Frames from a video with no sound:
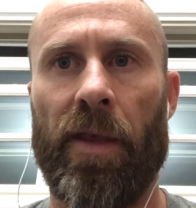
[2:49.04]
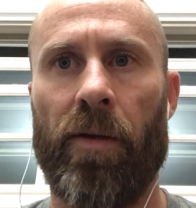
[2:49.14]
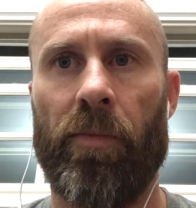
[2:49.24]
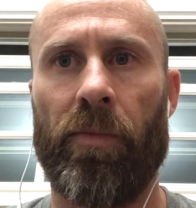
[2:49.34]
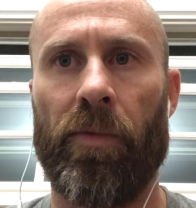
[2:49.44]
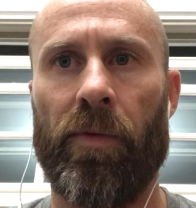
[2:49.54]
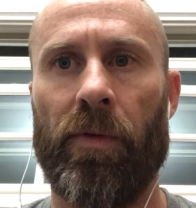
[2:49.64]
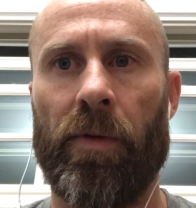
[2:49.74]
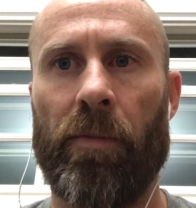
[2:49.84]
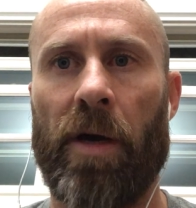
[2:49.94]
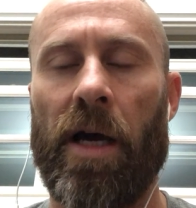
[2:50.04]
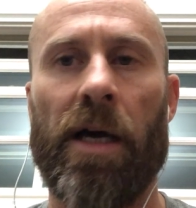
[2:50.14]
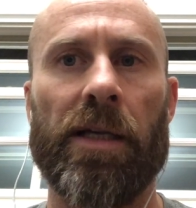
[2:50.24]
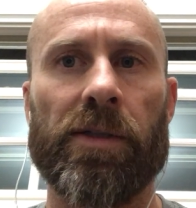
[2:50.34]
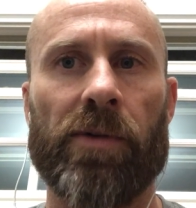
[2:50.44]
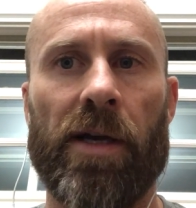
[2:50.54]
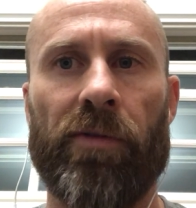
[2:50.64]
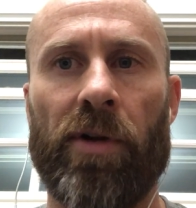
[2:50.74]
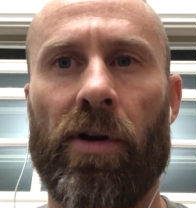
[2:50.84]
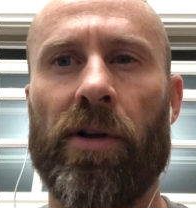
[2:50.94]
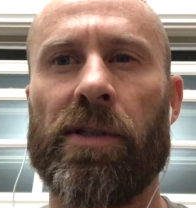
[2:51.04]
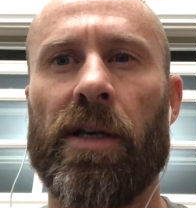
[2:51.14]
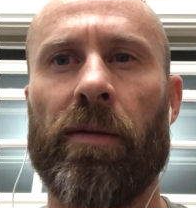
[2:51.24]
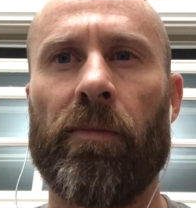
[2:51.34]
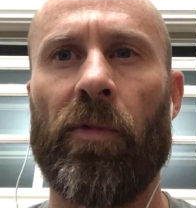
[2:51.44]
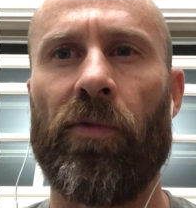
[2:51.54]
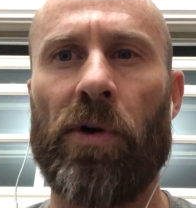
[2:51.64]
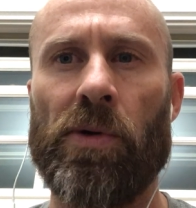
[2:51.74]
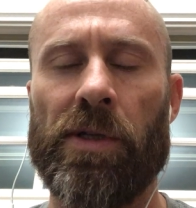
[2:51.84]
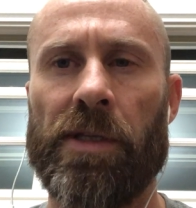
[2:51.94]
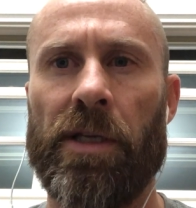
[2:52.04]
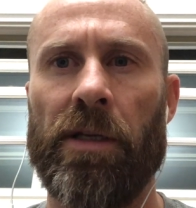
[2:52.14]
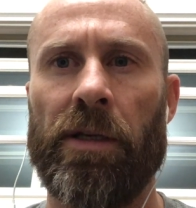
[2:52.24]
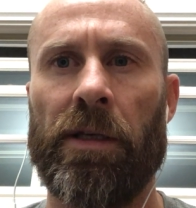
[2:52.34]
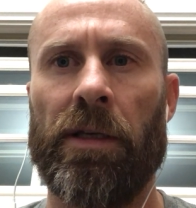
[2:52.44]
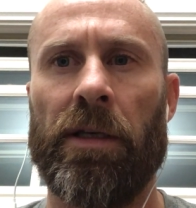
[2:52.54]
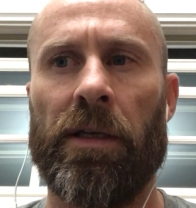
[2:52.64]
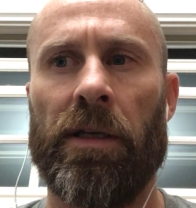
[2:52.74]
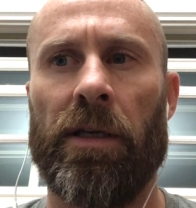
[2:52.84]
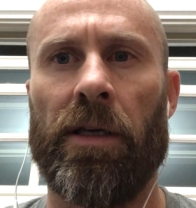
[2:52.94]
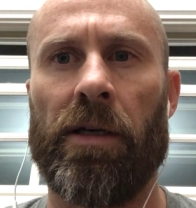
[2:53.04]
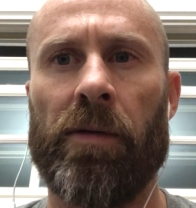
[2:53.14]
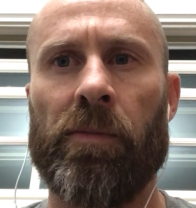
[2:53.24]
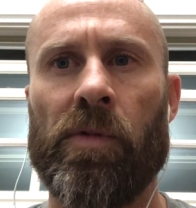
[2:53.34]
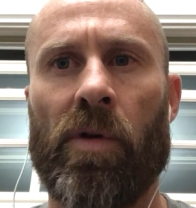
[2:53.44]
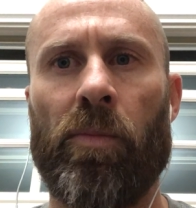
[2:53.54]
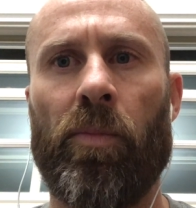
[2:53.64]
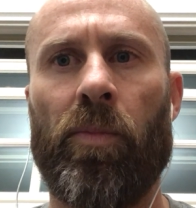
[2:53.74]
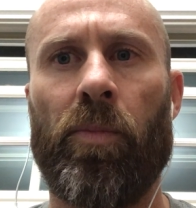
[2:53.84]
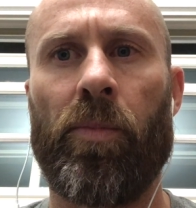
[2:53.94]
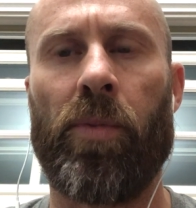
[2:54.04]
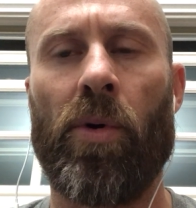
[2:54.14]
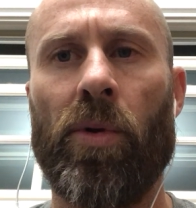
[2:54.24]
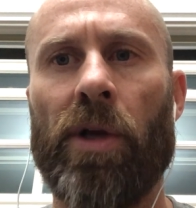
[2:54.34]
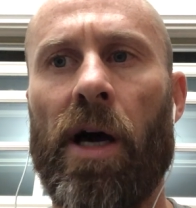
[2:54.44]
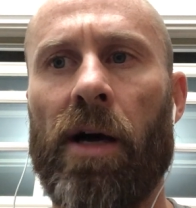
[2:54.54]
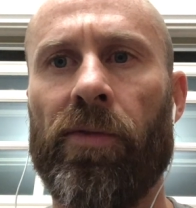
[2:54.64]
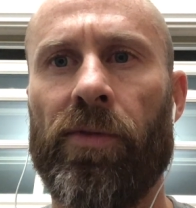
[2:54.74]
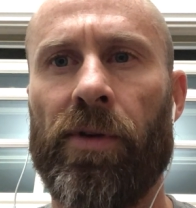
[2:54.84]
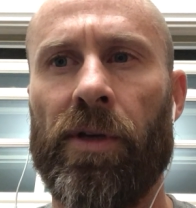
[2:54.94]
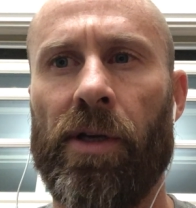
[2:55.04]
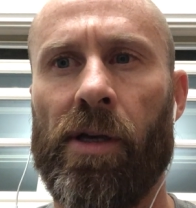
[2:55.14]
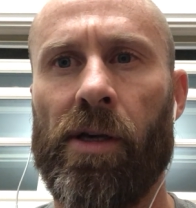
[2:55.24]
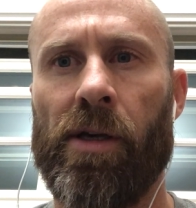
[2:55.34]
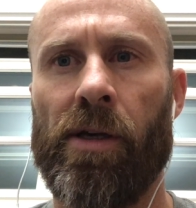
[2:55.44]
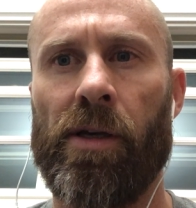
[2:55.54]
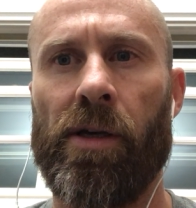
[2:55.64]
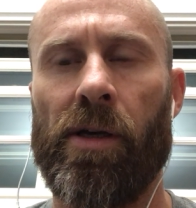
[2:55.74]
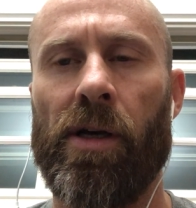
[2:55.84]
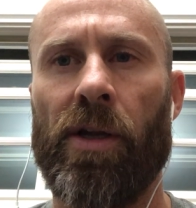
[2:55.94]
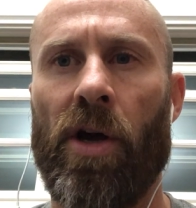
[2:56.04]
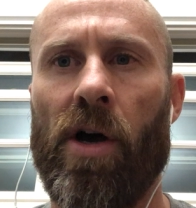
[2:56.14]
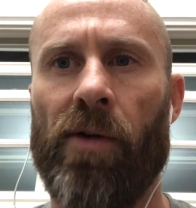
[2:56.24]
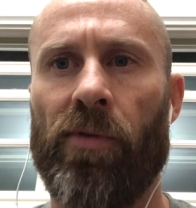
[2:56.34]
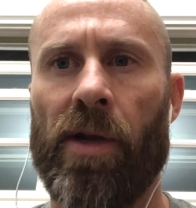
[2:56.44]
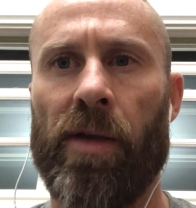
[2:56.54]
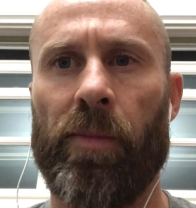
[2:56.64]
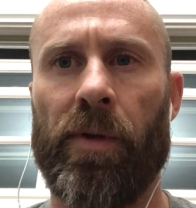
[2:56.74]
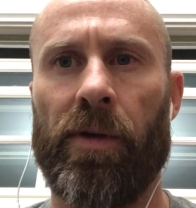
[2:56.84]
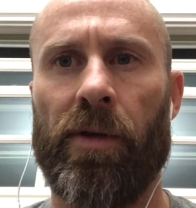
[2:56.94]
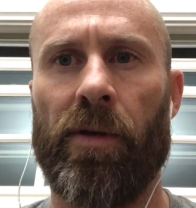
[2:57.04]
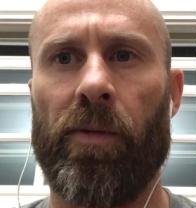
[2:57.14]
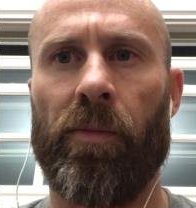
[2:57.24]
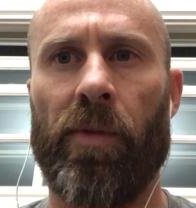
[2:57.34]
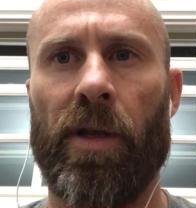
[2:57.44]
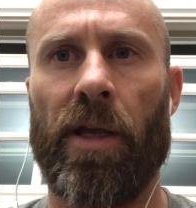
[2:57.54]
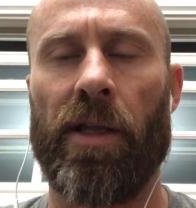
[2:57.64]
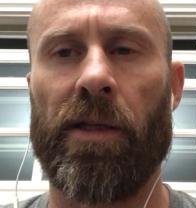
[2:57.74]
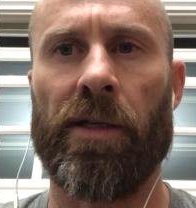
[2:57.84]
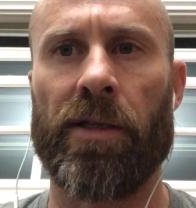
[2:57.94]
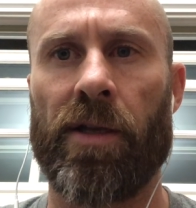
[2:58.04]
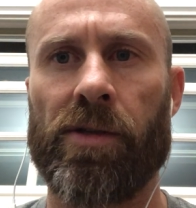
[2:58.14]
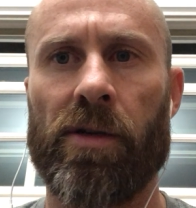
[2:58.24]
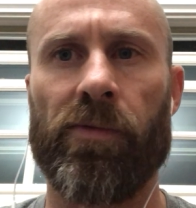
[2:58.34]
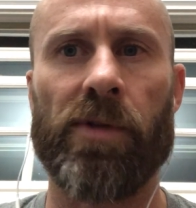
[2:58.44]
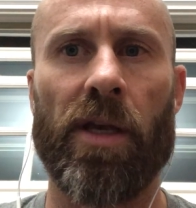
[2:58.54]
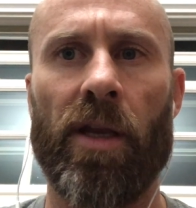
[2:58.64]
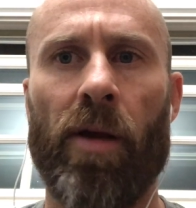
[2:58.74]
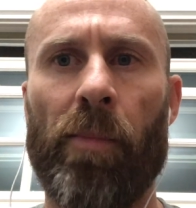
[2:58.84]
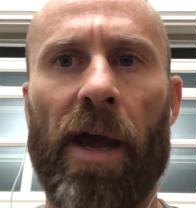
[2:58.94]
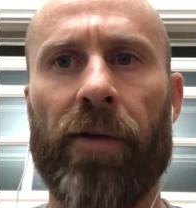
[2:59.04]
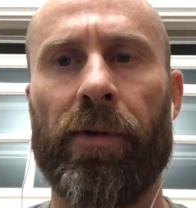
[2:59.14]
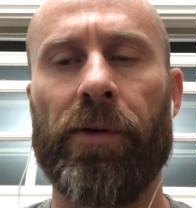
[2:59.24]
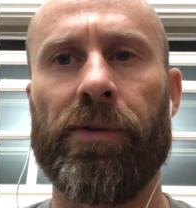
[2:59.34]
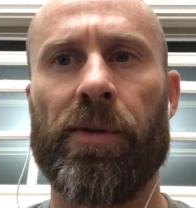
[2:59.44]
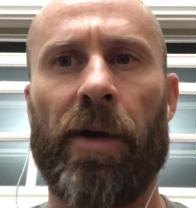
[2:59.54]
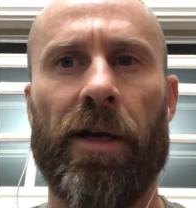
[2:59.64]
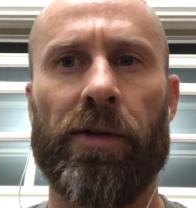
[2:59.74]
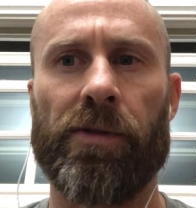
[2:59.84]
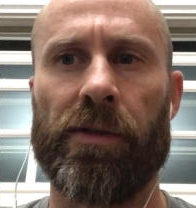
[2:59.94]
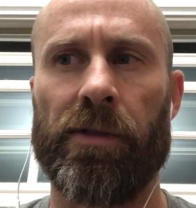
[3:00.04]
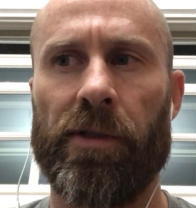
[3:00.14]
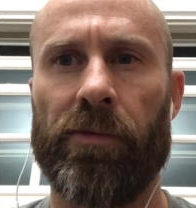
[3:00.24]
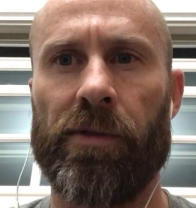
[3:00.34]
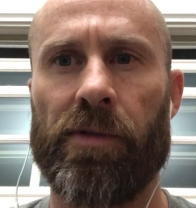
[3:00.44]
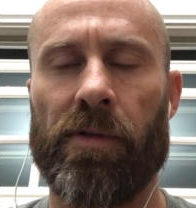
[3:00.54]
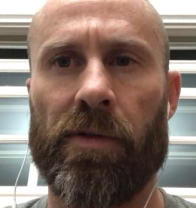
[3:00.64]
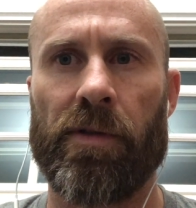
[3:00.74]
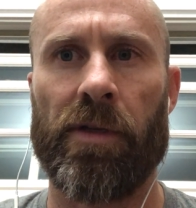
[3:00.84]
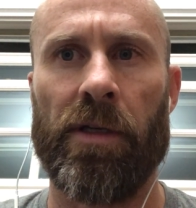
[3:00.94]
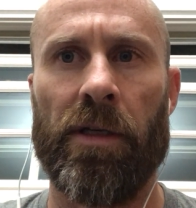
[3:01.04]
and my eyes were having a hard time focusing. So I pulled off an off-ramp and had the intention of taking a back road to my house that was just